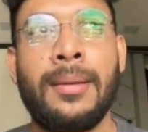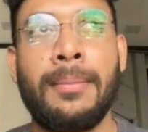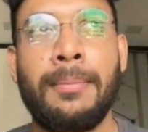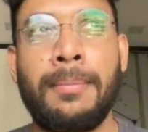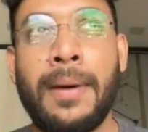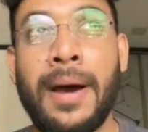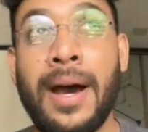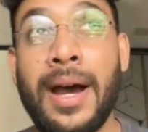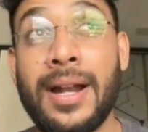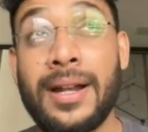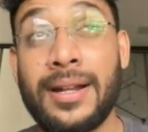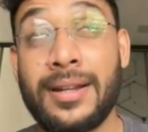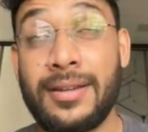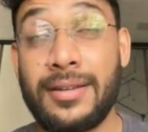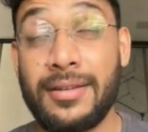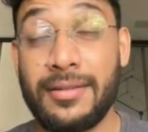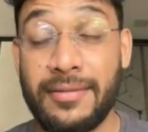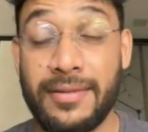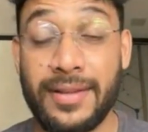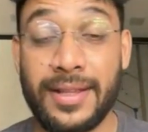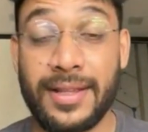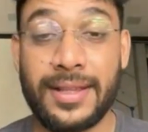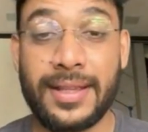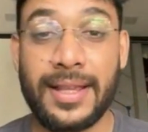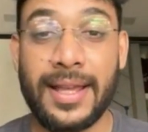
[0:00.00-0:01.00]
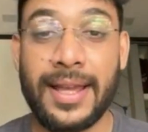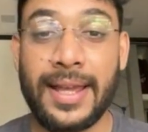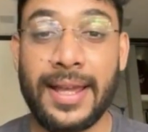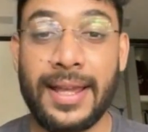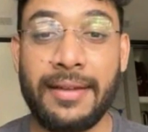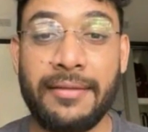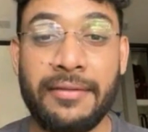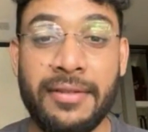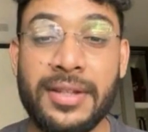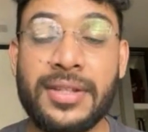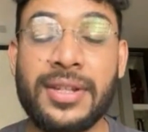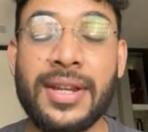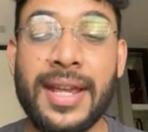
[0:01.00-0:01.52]
part
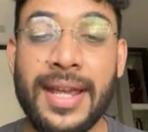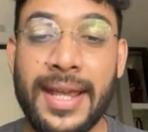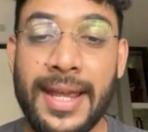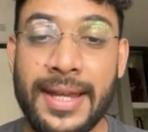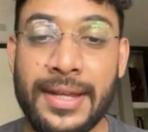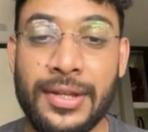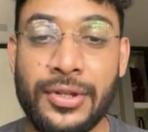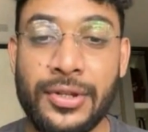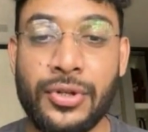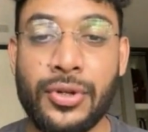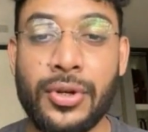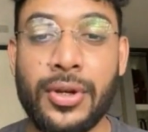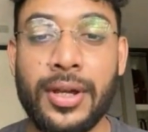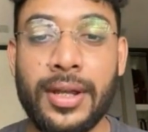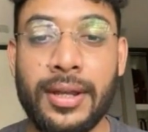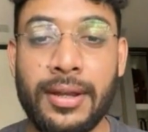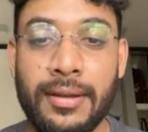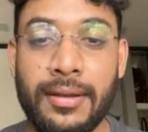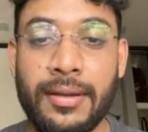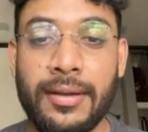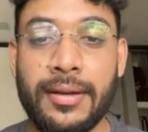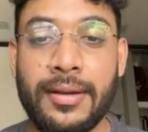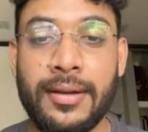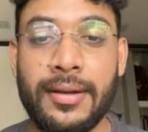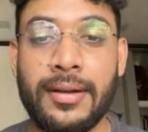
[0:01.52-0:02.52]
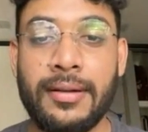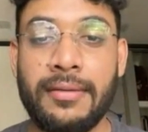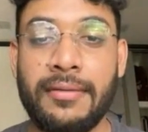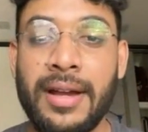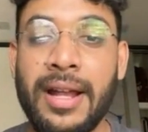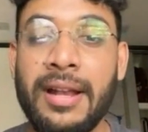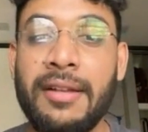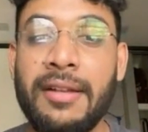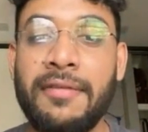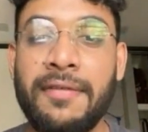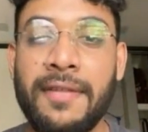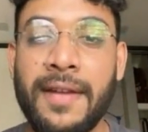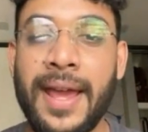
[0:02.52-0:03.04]
which I enjoy
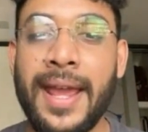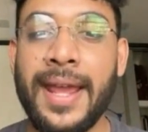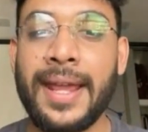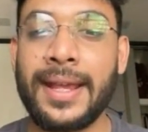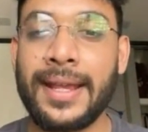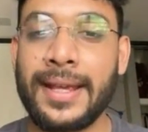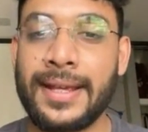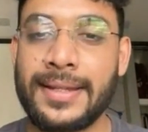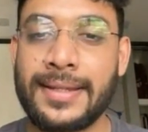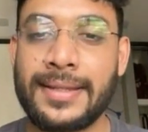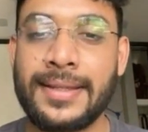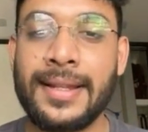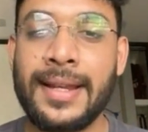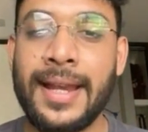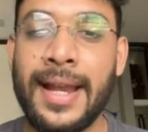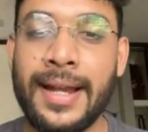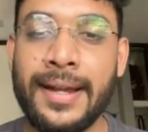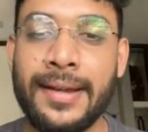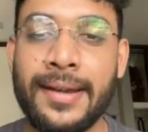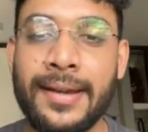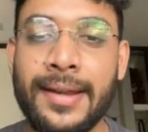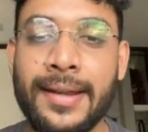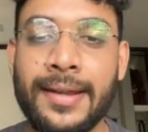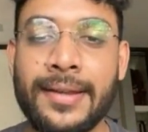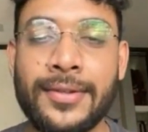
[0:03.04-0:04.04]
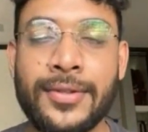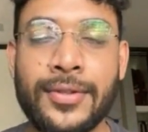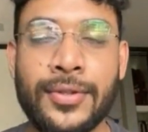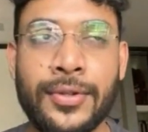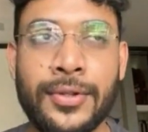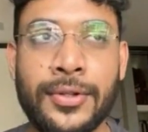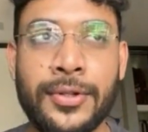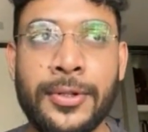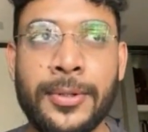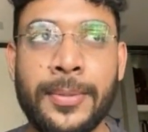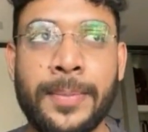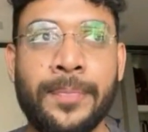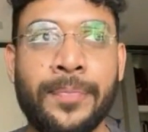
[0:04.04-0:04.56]
while flying is the landing.
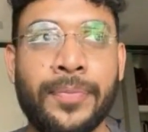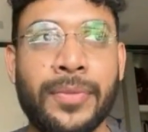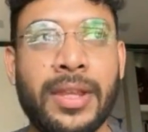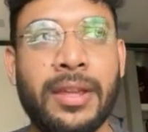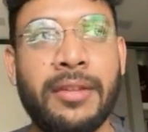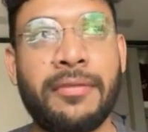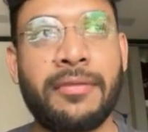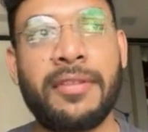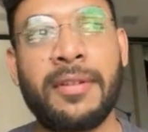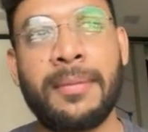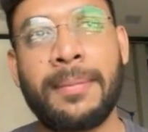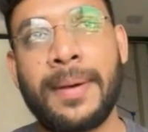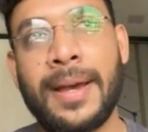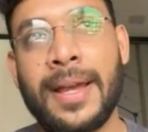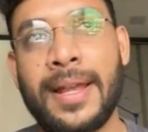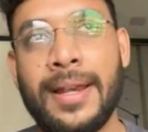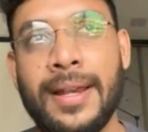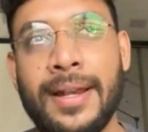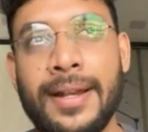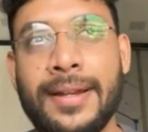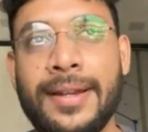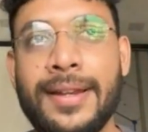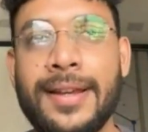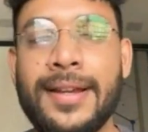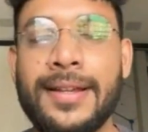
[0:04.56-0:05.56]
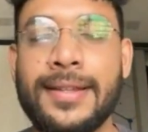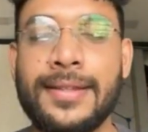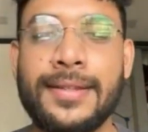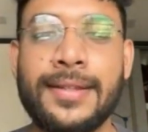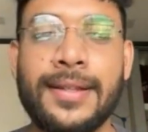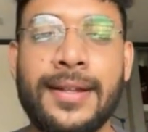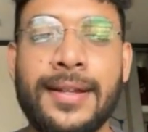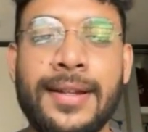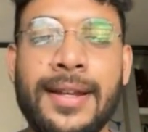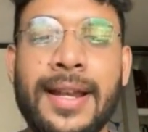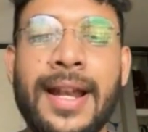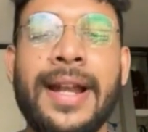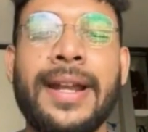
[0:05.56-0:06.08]
So if a pilot does
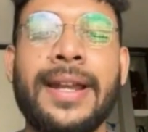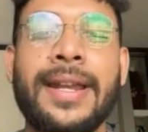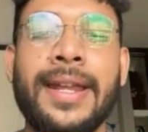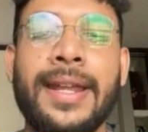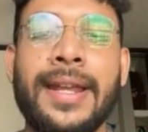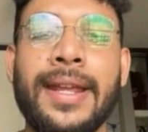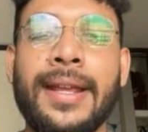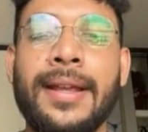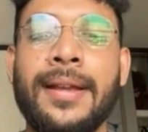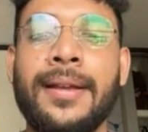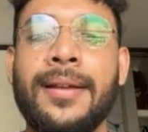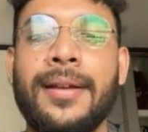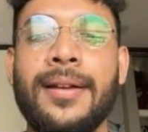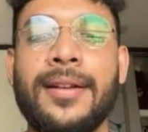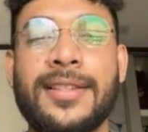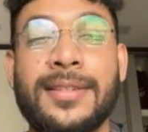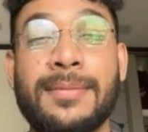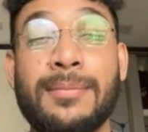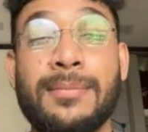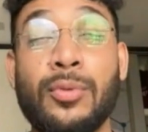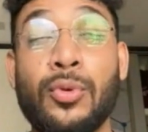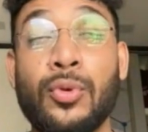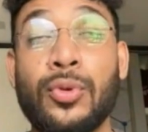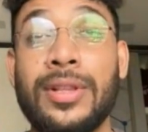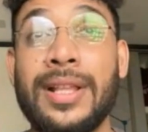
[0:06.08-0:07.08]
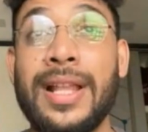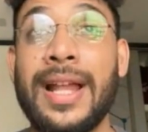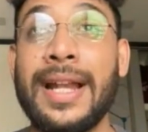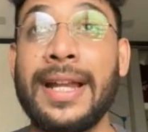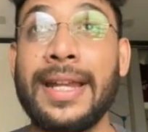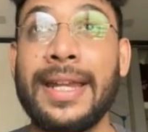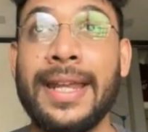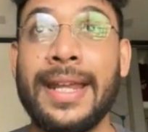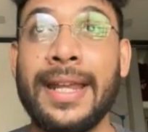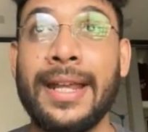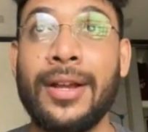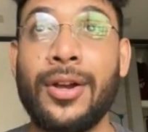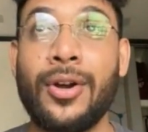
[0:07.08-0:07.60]
a landing, a smooth
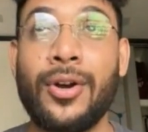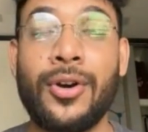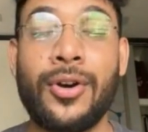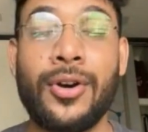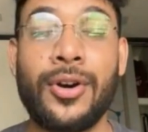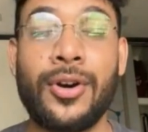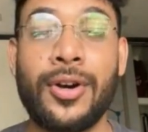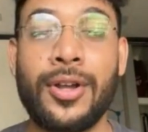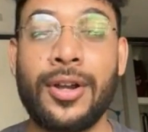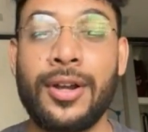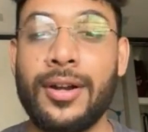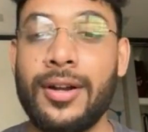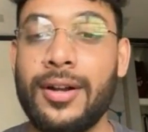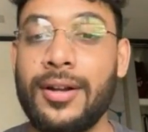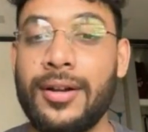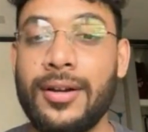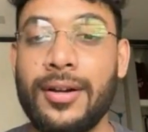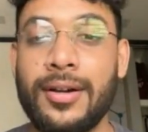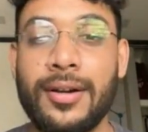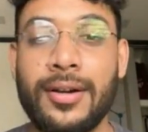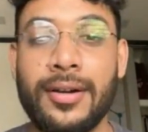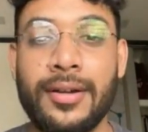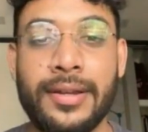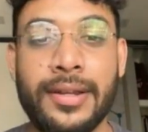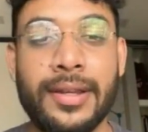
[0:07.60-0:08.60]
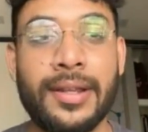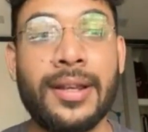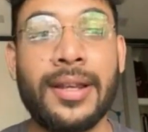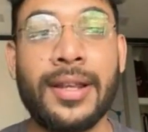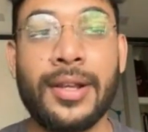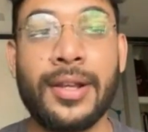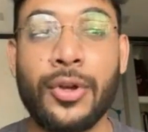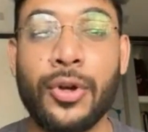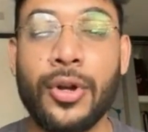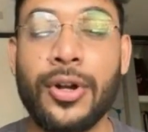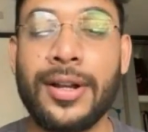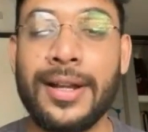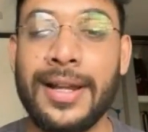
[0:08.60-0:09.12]
landing, or a really
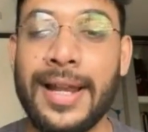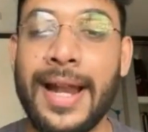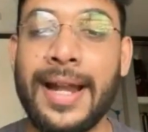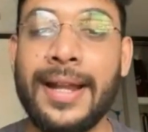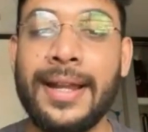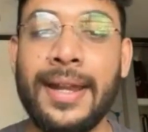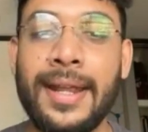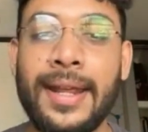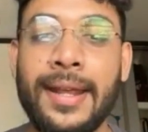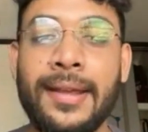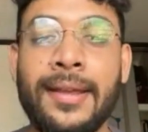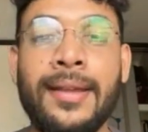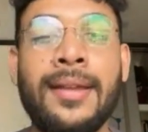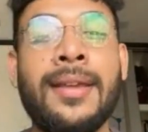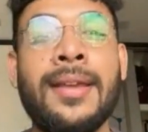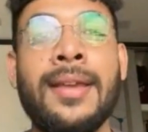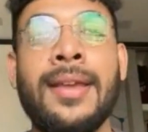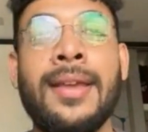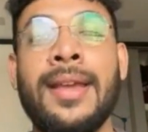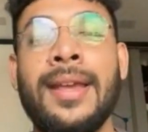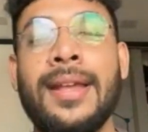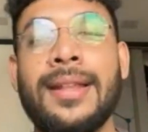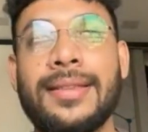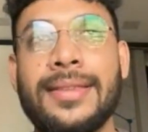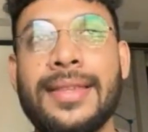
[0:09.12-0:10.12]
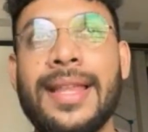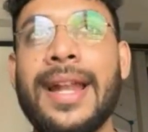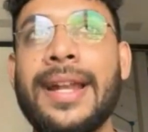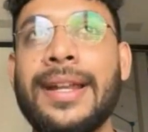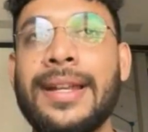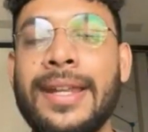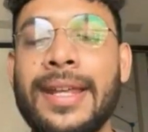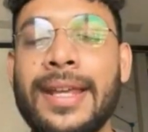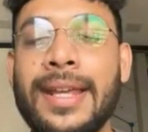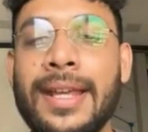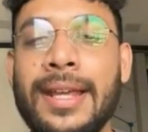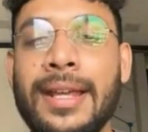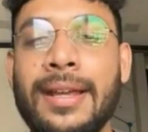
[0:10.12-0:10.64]
good landing,
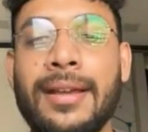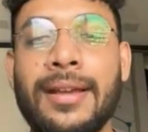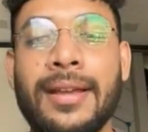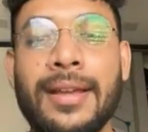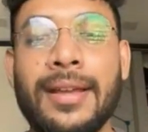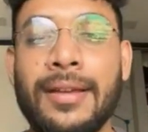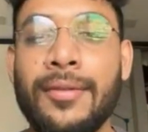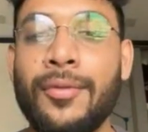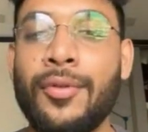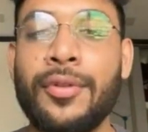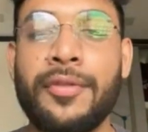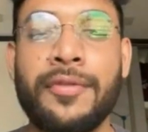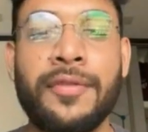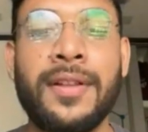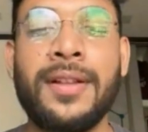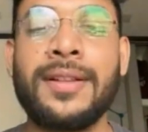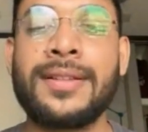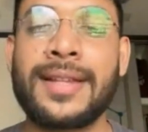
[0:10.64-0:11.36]
that day he would feel